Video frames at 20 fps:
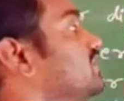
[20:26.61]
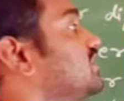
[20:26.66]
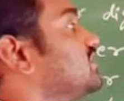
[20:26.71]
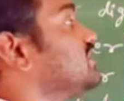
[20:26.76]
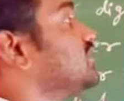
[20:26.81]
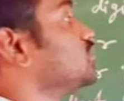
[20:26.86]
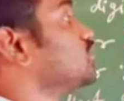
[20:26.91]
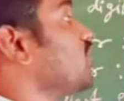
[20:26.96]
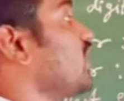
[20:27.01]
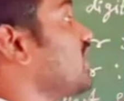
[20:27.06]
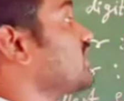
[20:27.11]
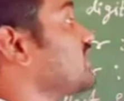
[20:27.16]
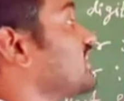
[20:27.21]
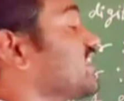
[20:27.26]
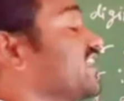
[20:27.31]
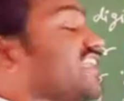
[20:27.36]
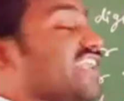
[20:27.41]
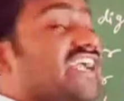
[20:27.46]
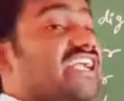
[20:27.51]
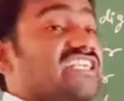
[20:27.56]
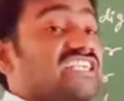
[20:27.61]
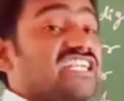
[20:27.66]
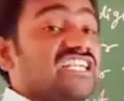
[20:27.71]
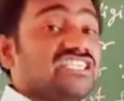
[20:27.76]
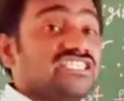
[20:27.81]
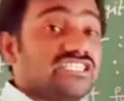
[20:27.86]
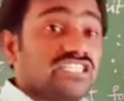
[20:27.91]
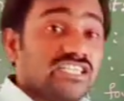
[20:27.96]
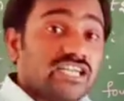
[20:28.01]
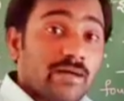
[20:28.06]
this is what the
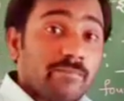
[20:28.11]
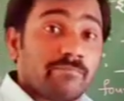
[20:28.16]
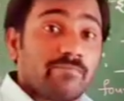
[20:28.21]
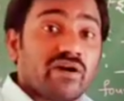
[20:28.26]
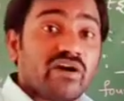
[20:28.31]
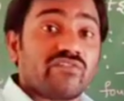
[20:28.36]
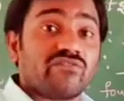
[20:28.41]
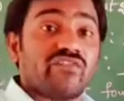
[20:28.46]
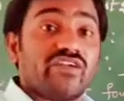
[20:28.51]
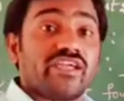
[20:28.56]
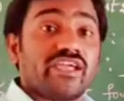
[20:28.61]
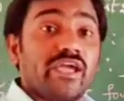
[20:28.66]
greatest number we